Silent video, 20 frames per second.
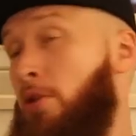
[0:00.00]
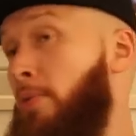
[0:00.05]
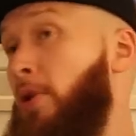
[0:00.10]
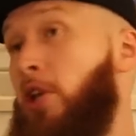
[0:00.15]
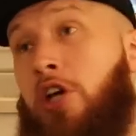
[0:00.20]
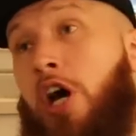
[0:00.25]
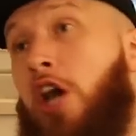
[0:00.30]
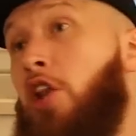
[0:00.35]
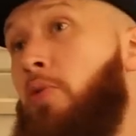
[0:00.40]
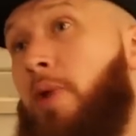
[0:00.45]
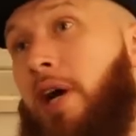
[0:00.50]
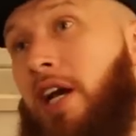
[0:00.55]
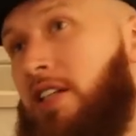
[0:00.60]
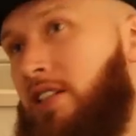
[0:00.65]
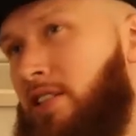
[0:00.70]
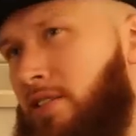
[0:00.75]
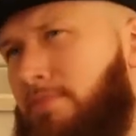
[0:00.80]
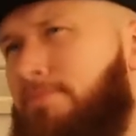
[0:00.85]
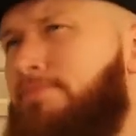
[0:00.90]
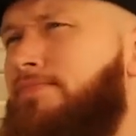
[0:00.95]
some of the, the colorways.
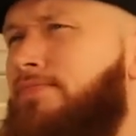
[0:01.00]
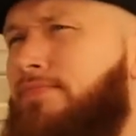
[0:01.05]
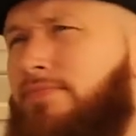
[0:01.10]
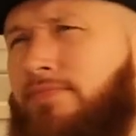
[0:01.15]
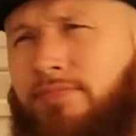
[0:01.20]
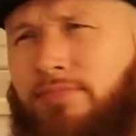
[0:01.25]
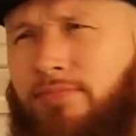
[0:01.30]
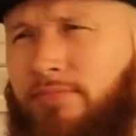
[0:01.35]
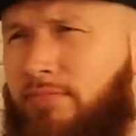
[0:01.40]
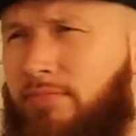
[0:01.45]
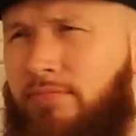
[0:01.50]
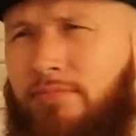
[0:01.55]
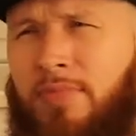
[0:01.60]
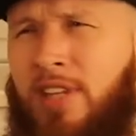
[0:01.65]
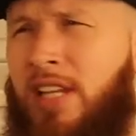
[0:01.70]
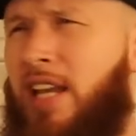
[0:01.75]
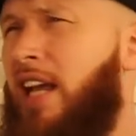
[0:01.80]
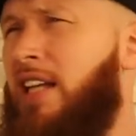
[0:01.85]
colorways were fire.